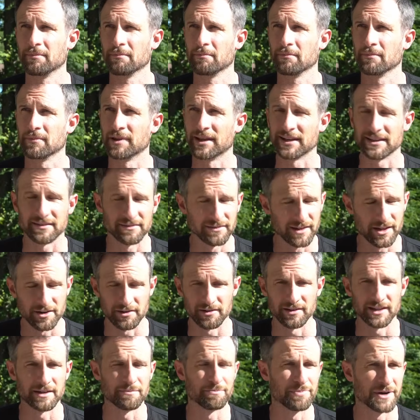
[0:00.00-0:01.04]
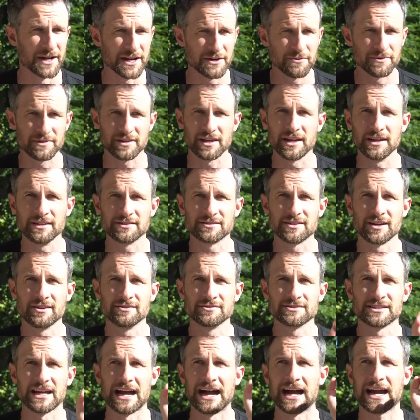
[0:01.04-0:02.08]
Like literally, putting with
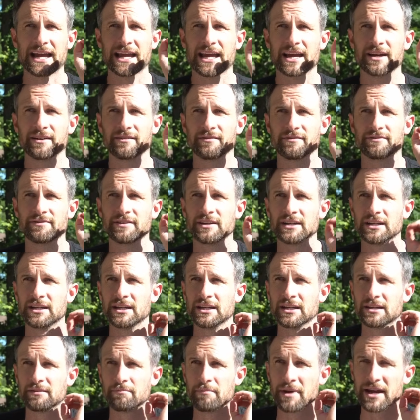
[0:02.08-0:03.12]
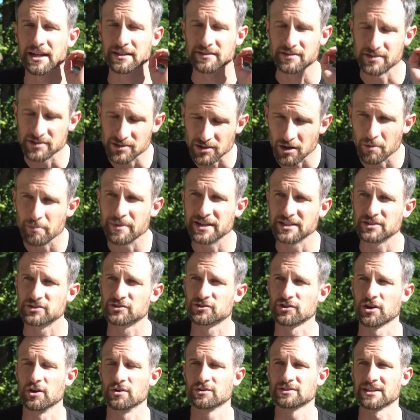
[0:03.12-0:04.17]
Keystones, I have made so many
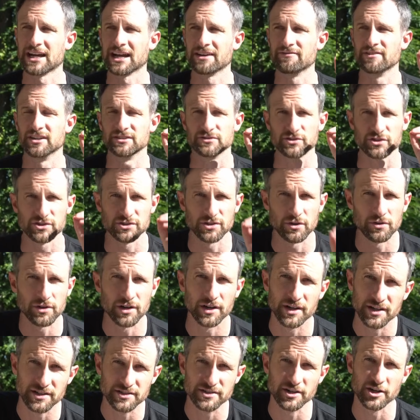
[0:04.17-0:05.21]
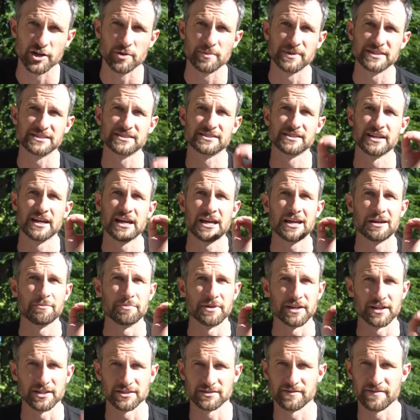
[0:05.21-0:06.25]
strokes. I've done so good in tournaments
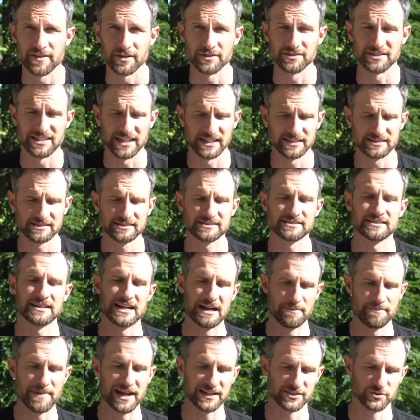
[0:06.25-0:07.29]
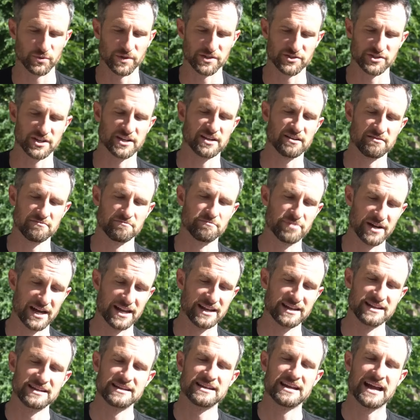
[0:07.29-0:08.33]
because of those discs. I'm not switching, but
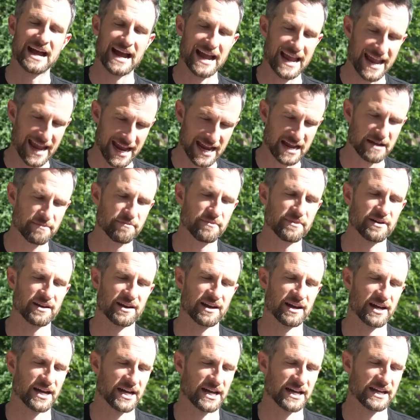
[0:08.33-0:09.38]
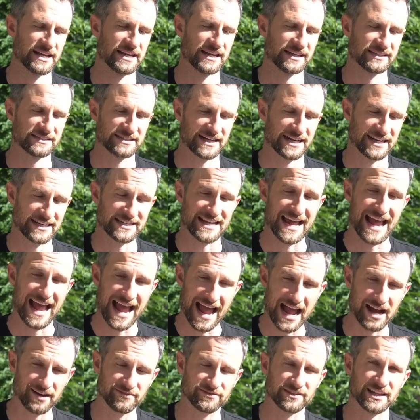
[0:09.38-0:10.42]
I am excited to
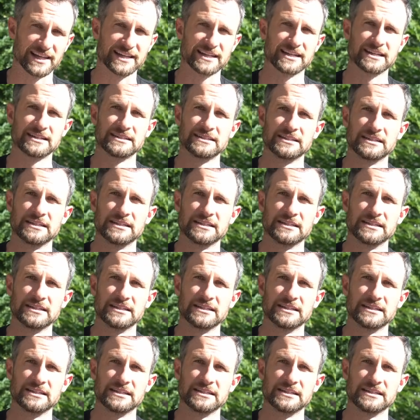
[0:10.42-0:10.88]
have like